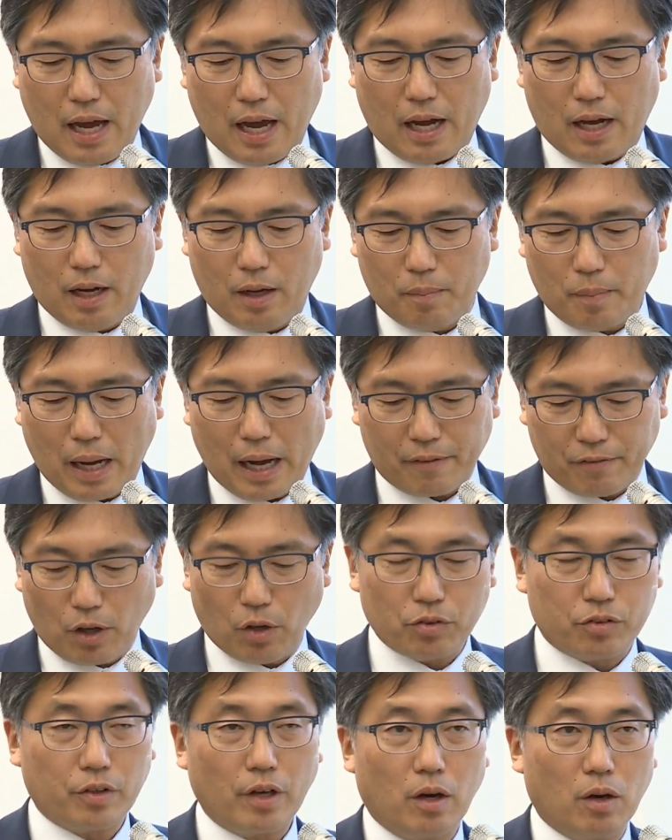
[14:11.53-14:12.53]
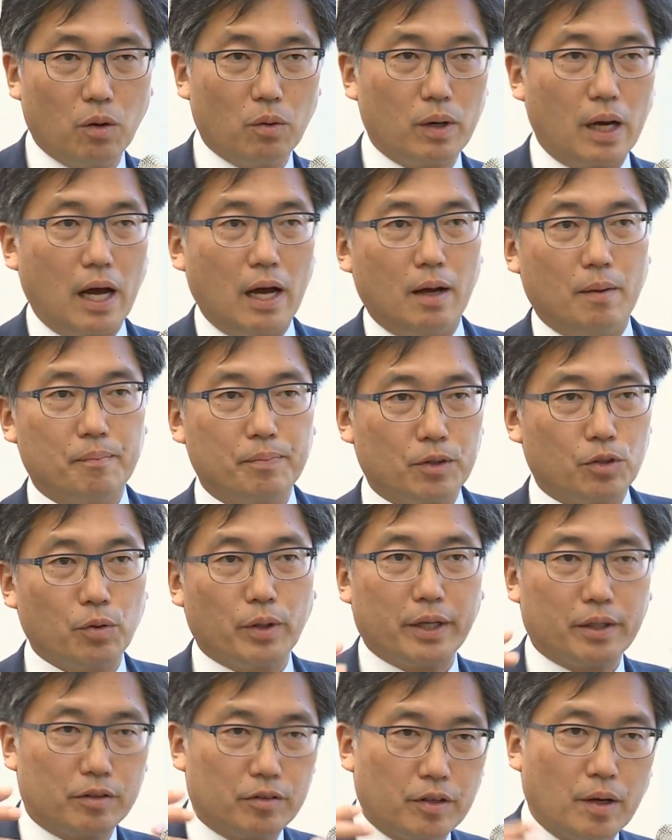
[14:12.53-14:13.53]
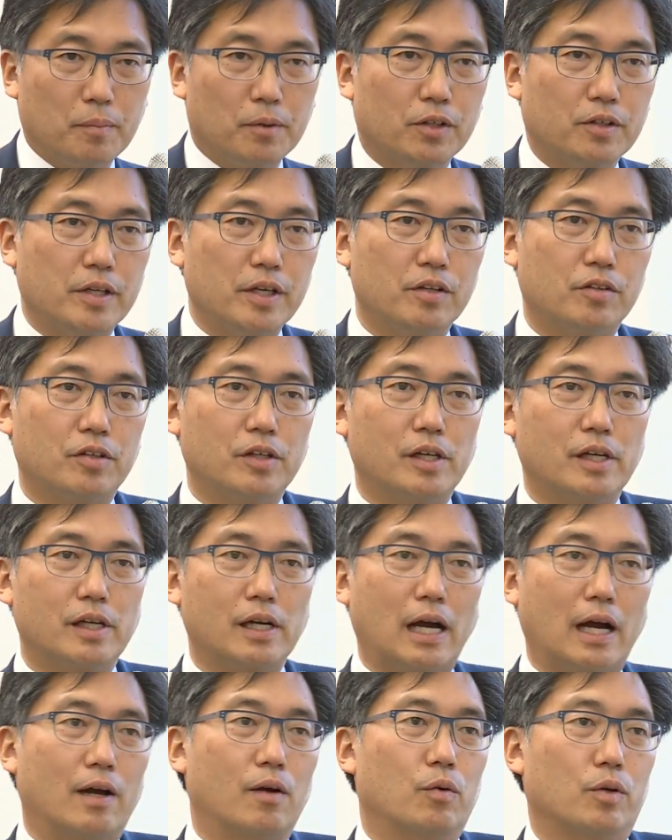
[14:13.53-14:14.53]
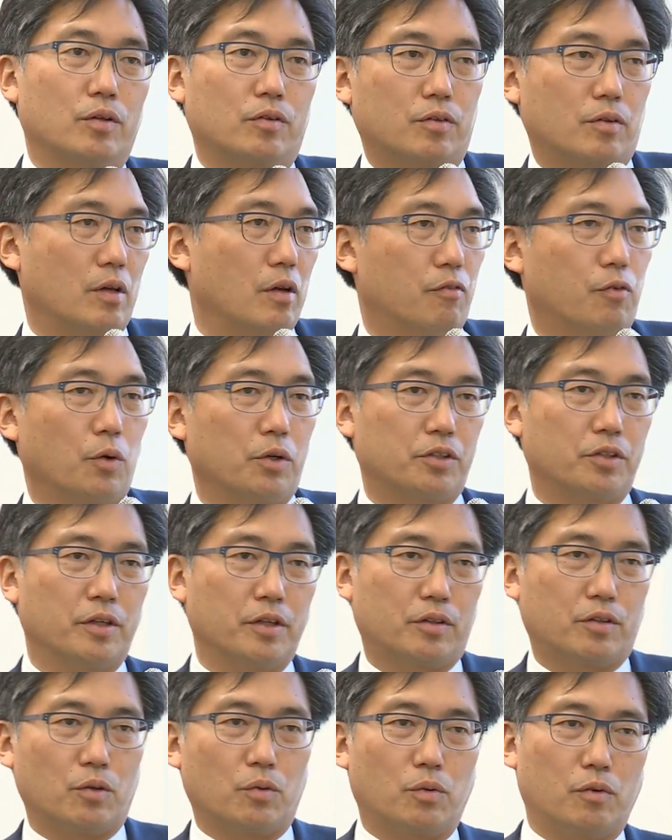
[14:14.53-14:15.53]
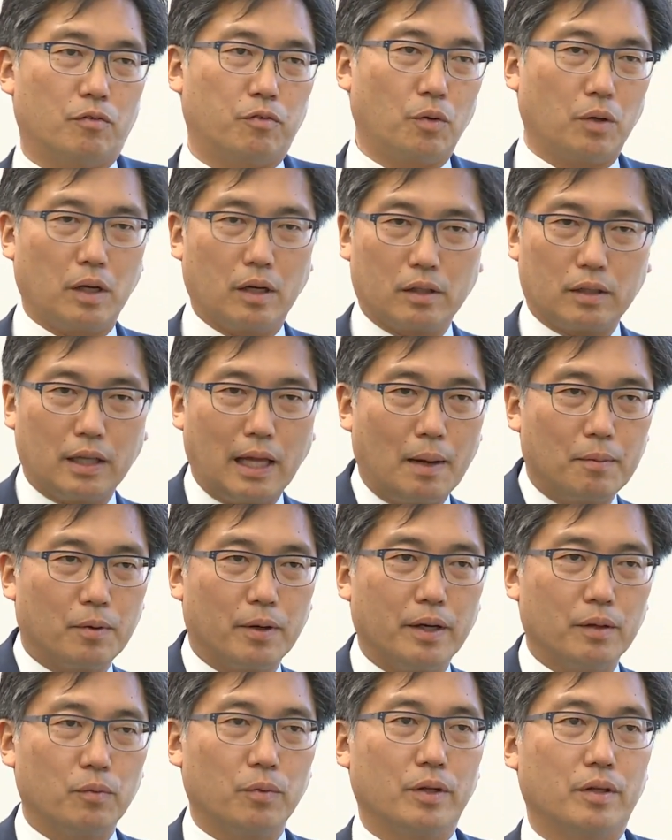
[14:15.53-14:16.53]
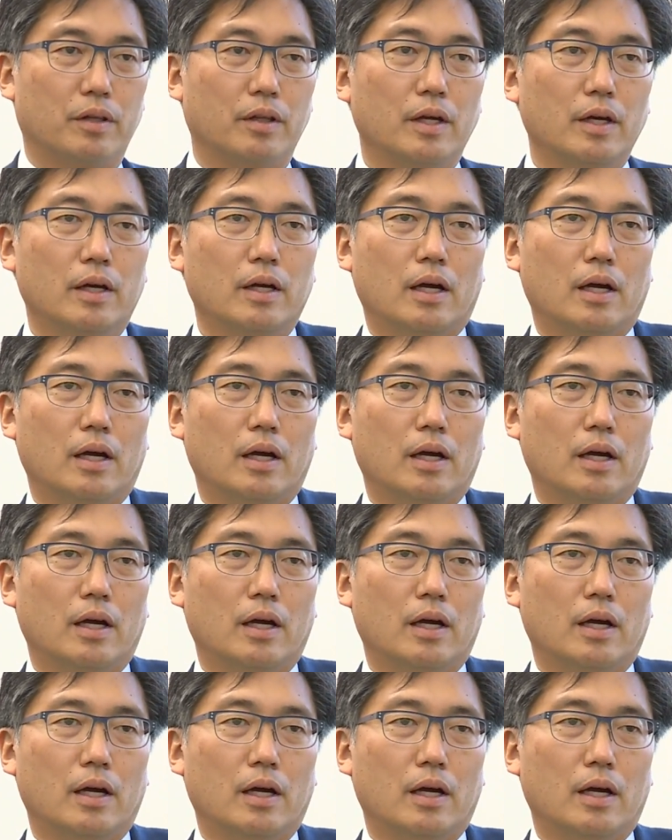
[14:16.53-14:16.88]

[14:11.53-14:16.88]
Um, I've also, um, during summer teaching, I was fortunate to uh, collaborate with